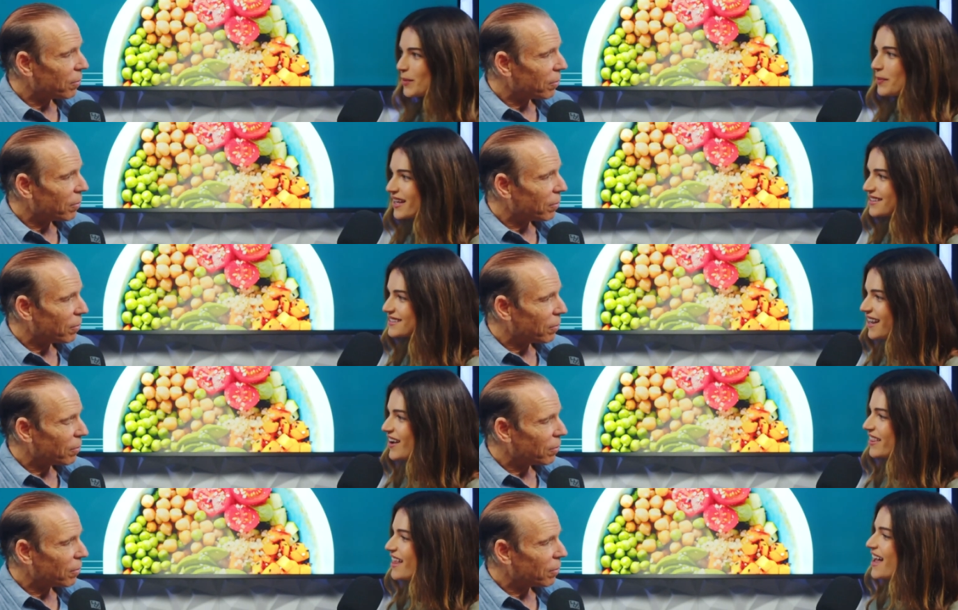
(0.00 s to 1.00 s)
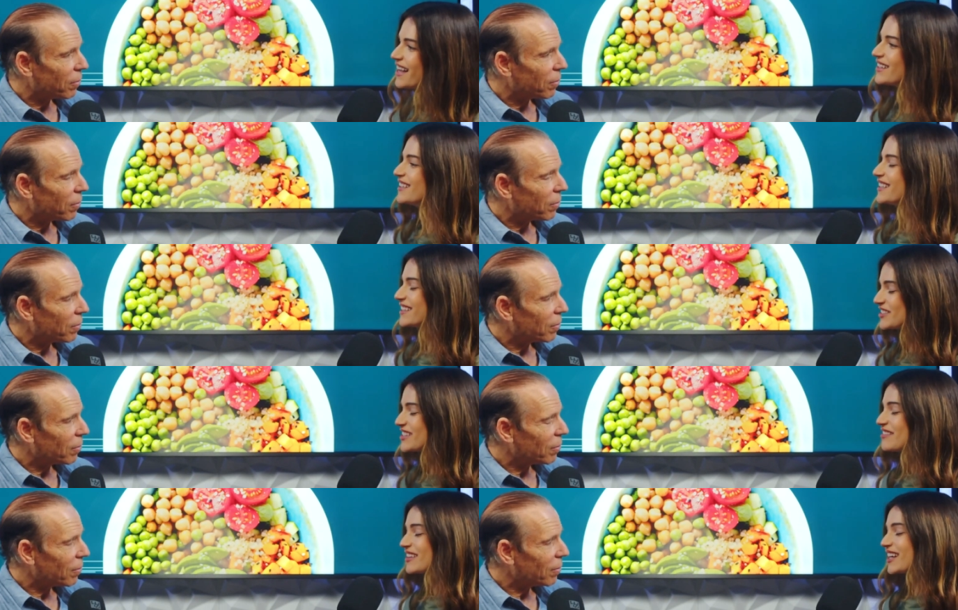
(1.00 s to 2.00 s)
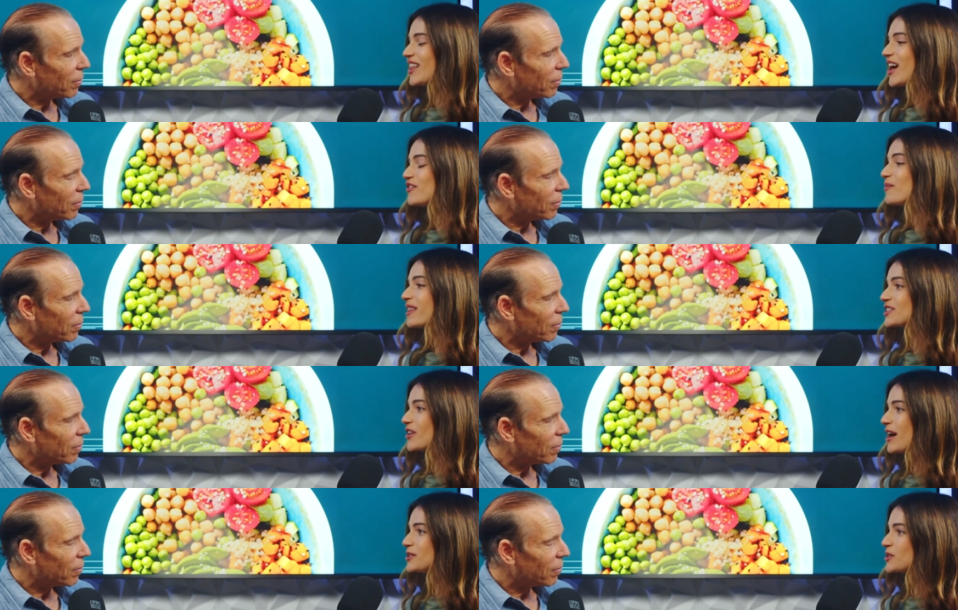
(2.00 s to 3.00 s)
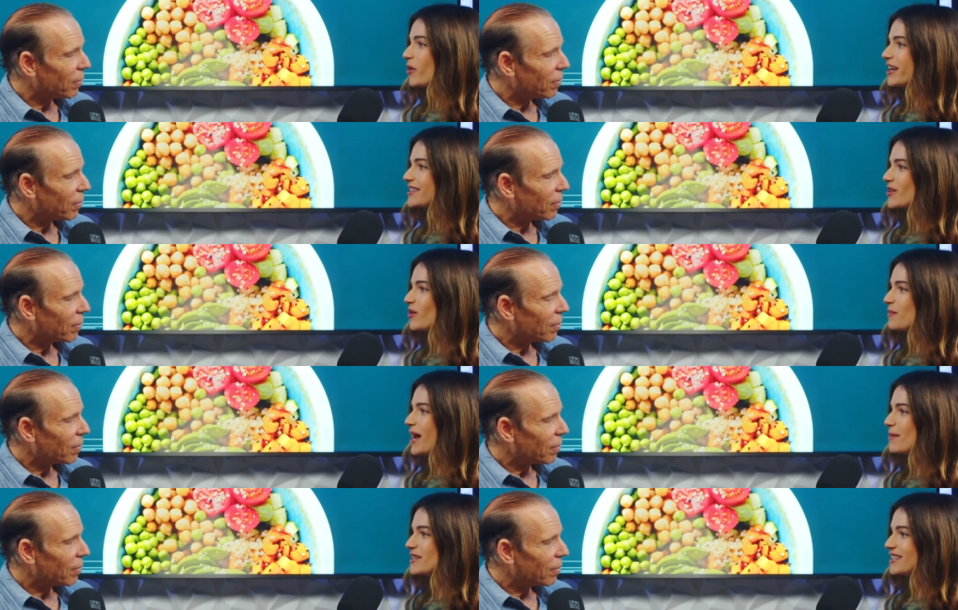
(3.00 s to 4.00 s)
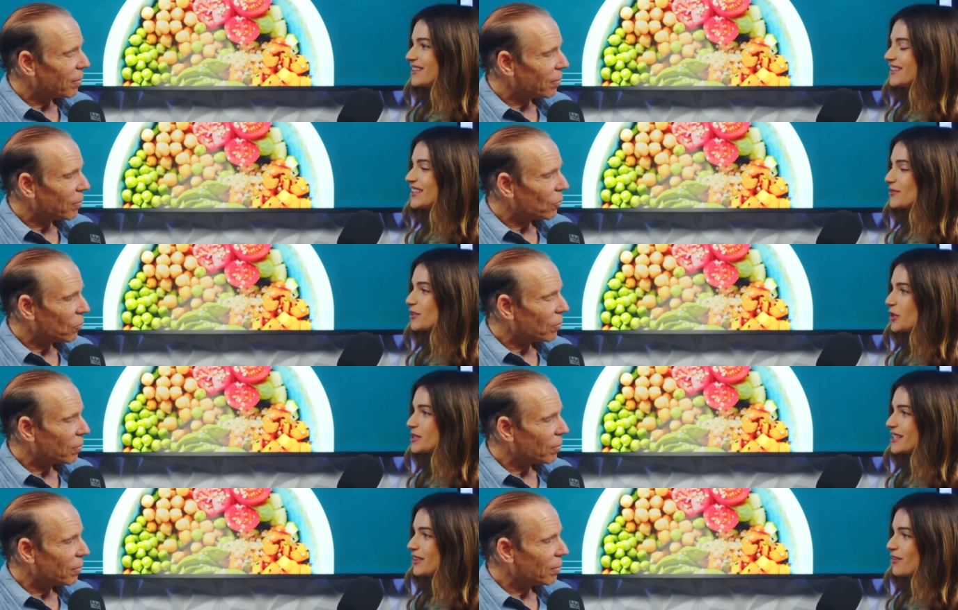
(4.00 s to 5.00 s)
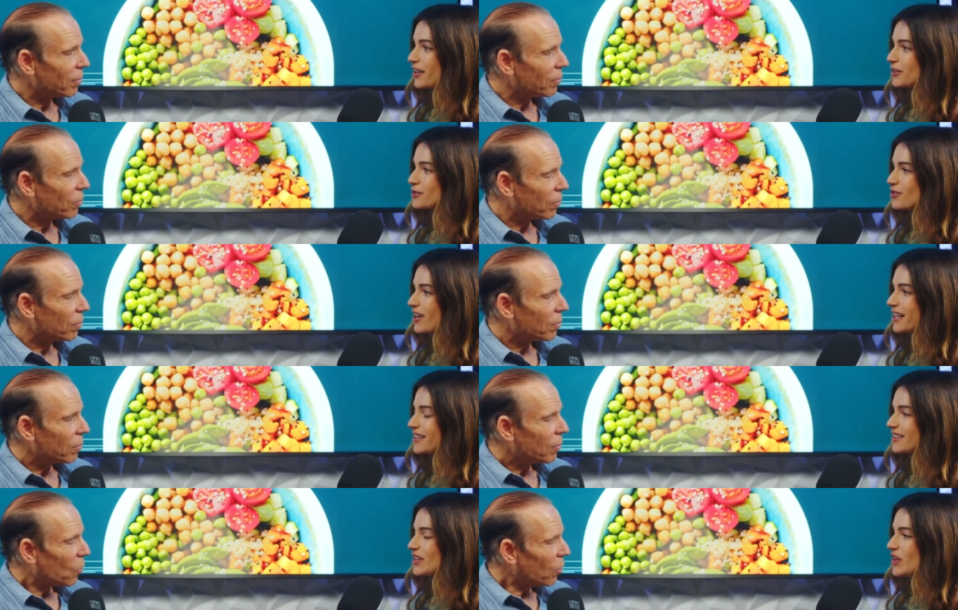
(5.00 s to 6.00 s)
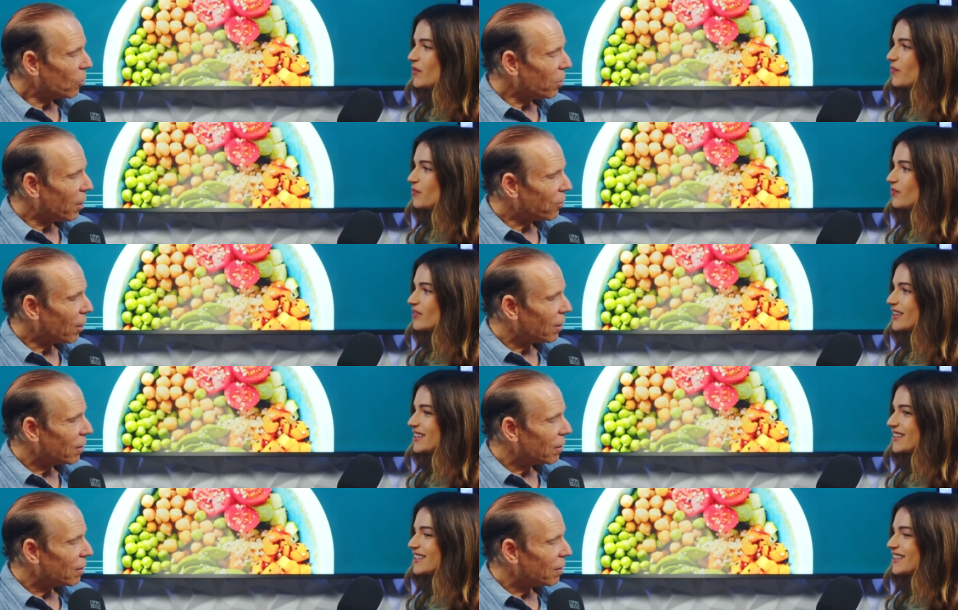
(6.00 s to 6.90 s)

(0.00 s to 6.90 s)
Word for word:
Speaker 1: a P S A on that? There's definitely a lot of myths around soy, so I'm happy for you to set the record straight.
Speaker 2: What's a P S A?